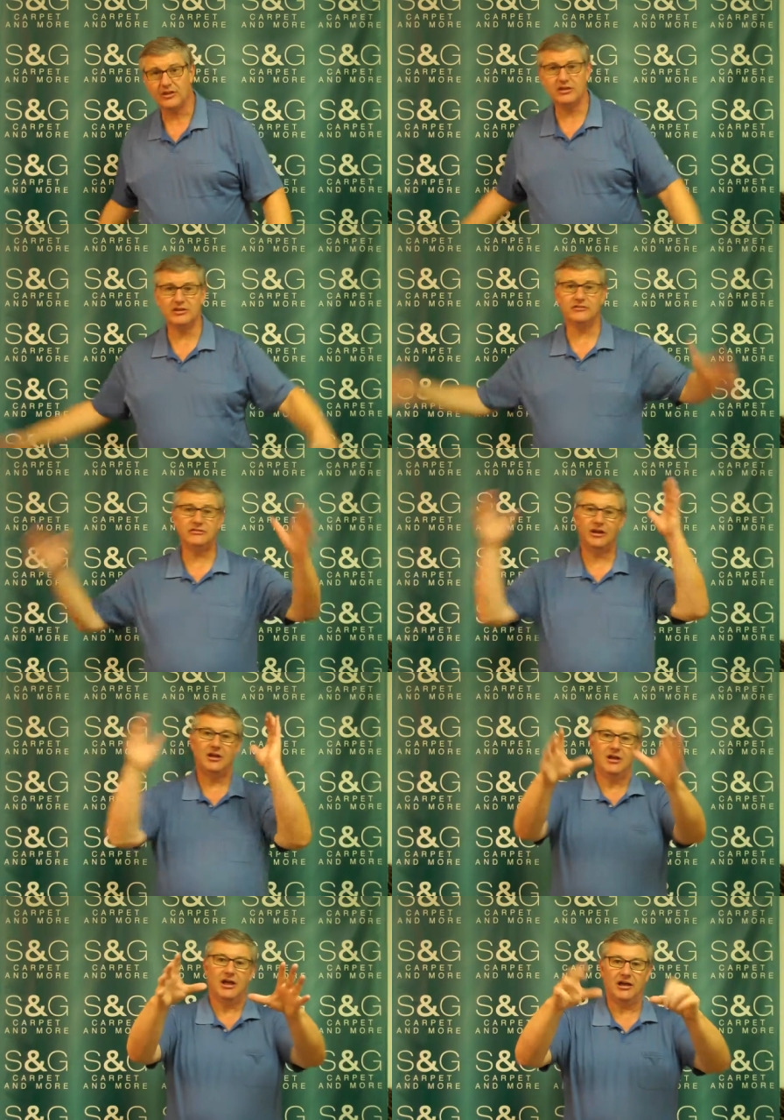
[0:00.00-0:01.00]
is,
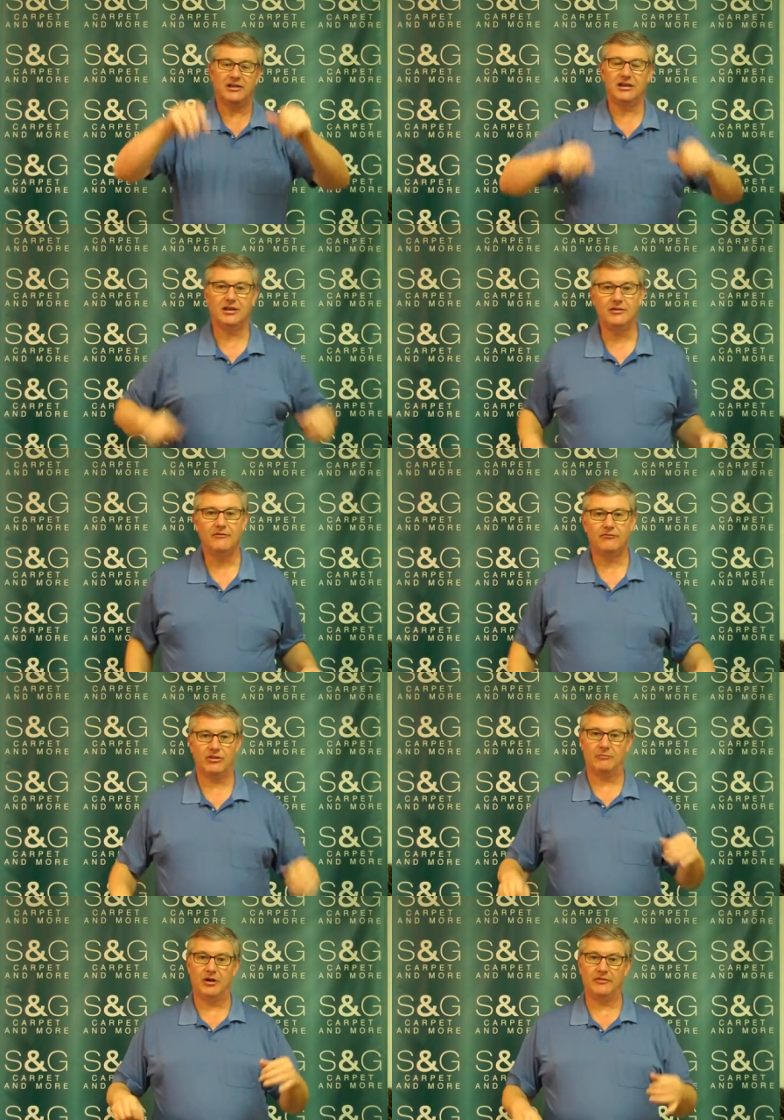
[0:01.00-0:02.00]
again, for
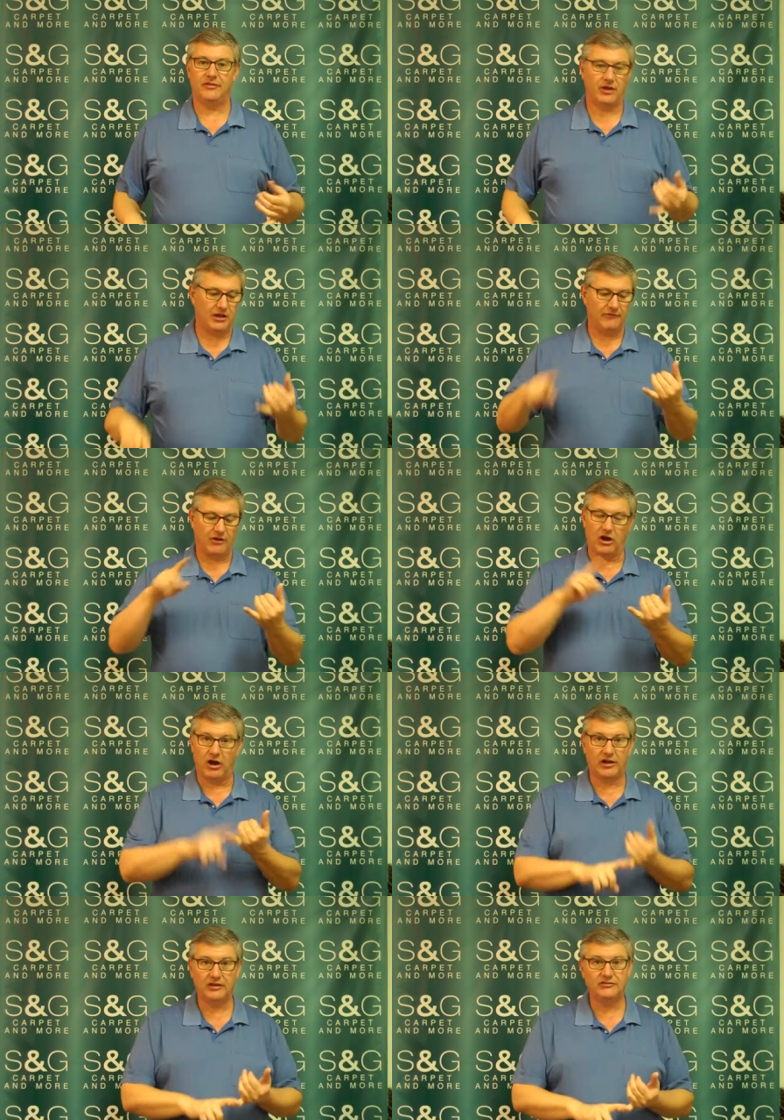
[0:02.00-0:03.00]
the month of
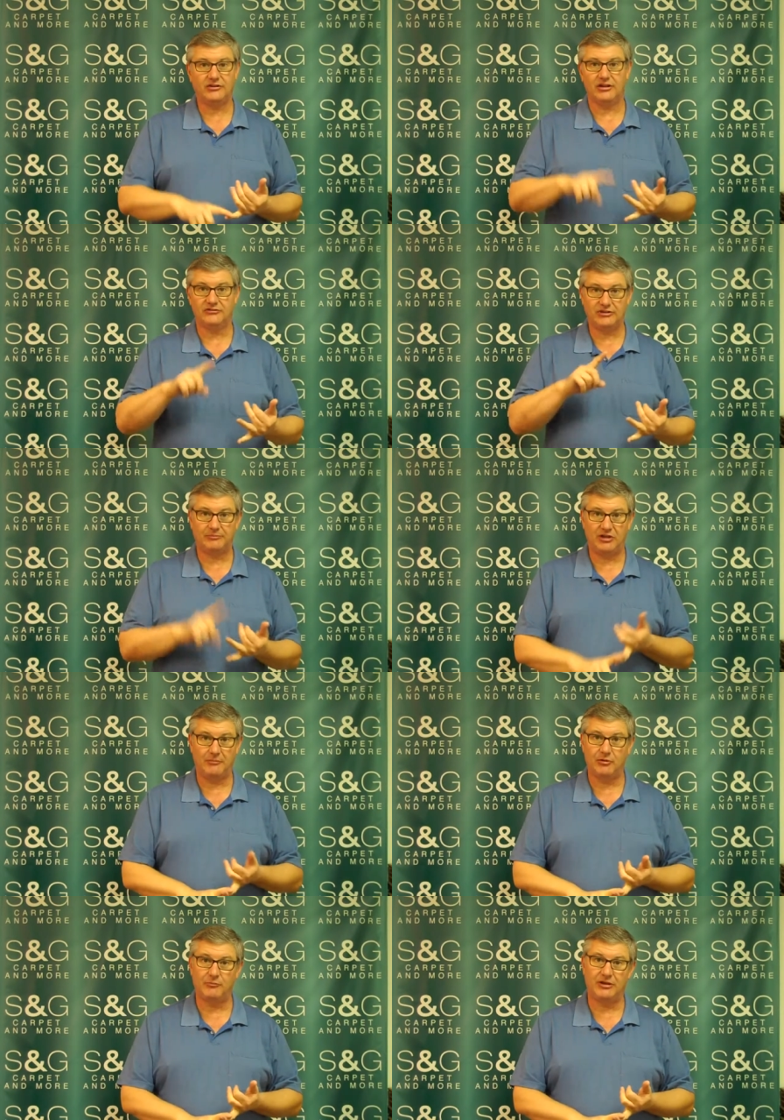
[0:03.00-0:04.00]
August and
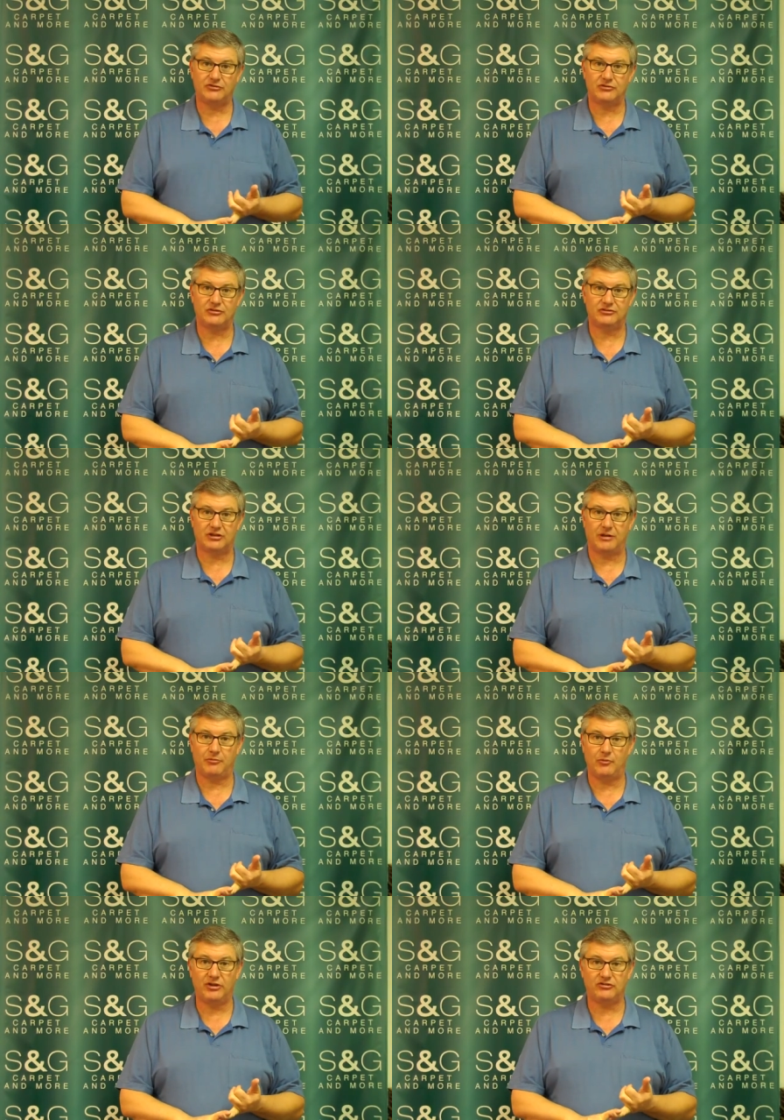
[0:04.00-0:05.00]
September, mentioned this a
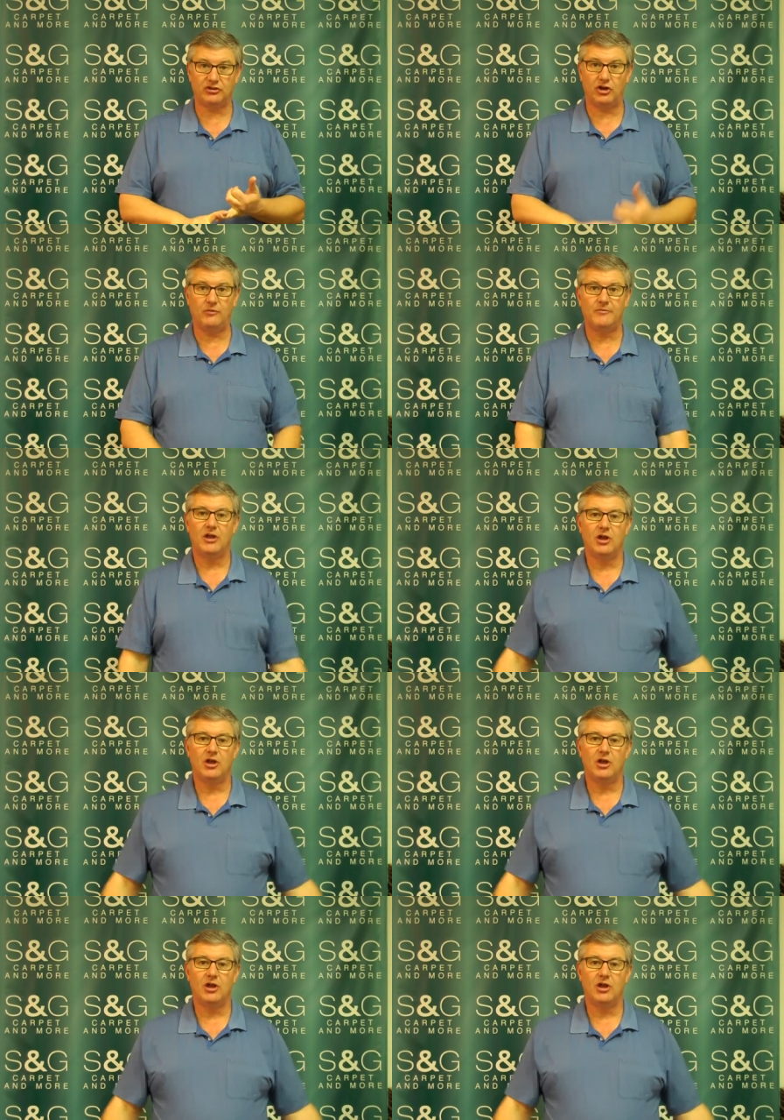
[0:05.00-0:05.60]
couple weeks ago,